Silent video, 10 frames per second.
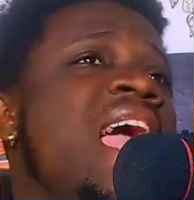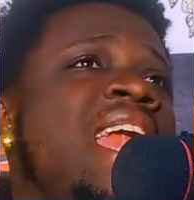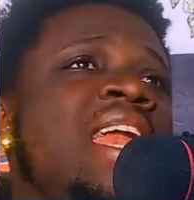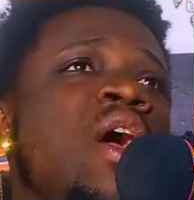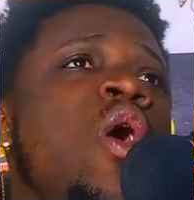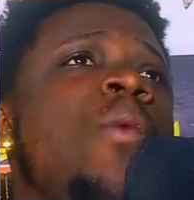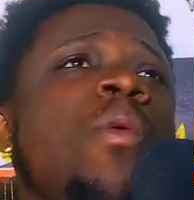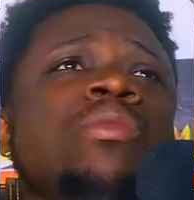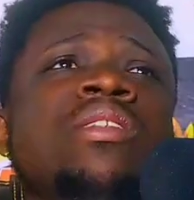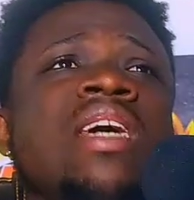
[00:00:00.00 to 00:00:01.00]
and
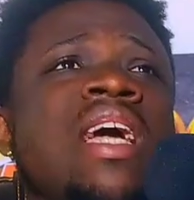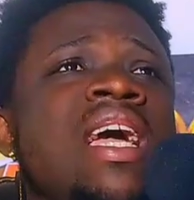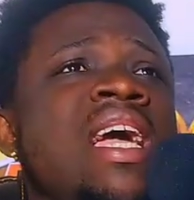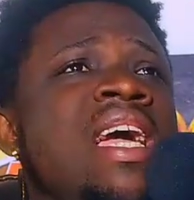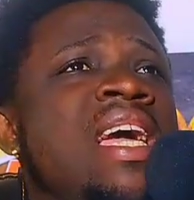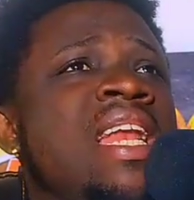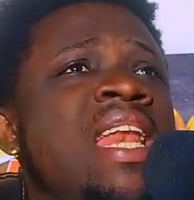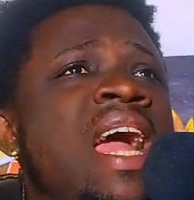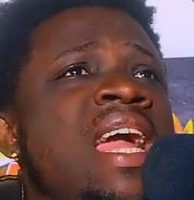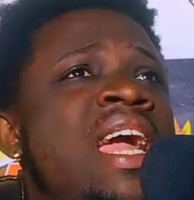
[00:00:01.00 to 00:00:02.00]
almost
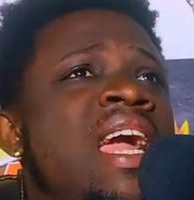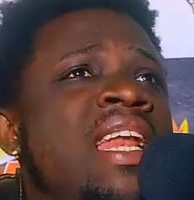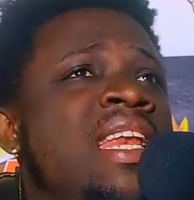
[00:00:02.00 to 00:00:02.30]
like